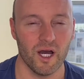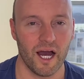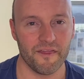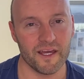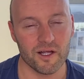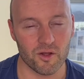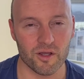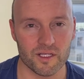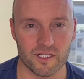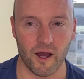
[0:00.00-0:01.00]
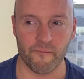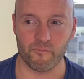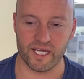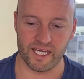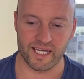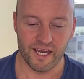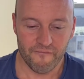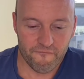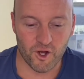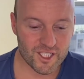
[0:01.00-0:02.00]
I think a lot of the time we
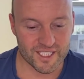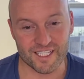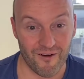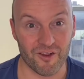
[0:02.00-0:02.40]
first discover